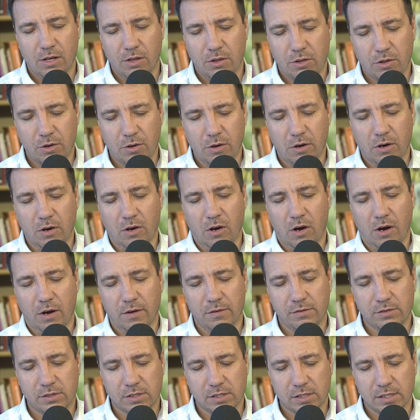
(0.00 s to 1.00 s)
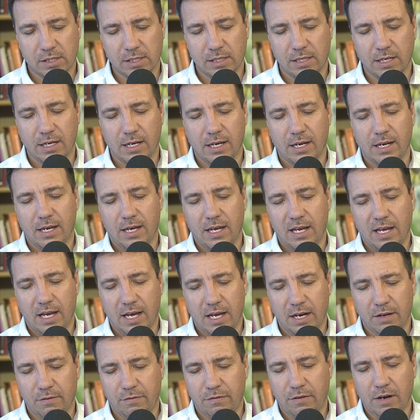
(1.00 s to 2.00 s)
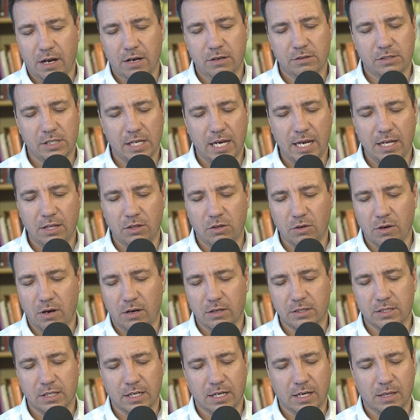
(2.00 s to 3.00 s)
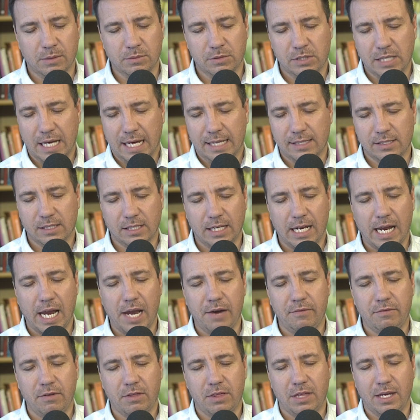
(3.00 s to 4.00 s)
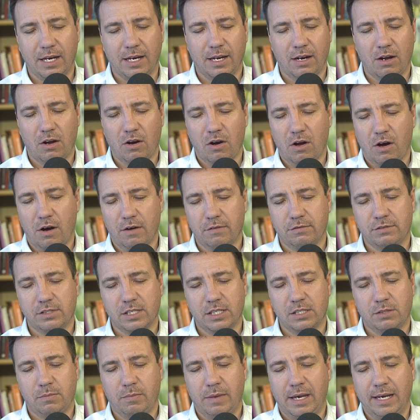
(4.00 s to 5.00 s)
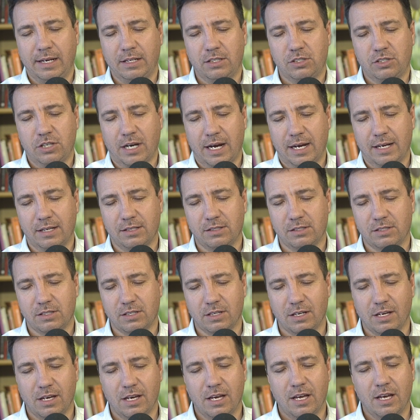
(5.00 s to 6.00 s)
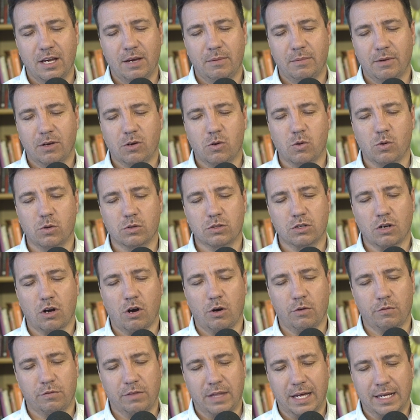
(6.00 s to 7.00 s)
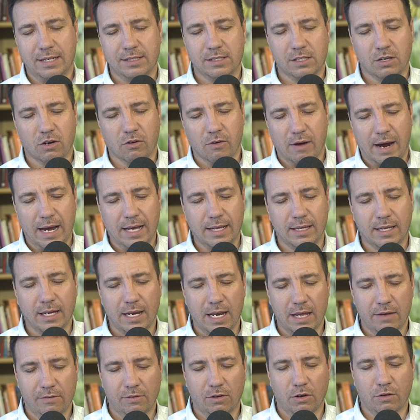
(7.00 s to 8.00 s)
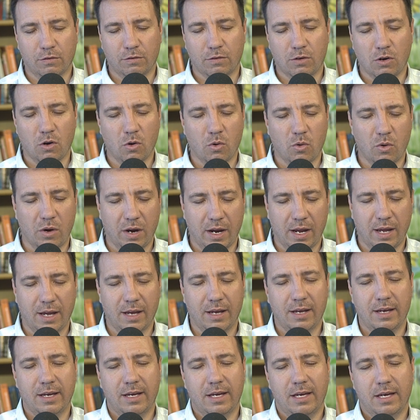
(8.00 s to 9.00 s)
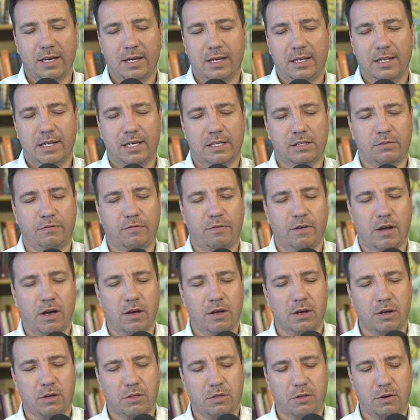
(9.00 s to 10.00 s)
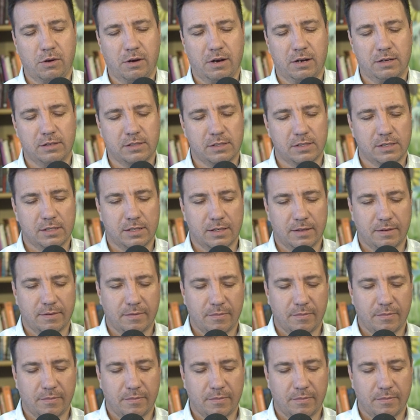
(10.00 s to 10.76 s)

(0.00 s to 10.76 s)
through our lives. And it flows into our circumstance. And everything in our lives is being changed because of this greater level of glory that's flowing through us.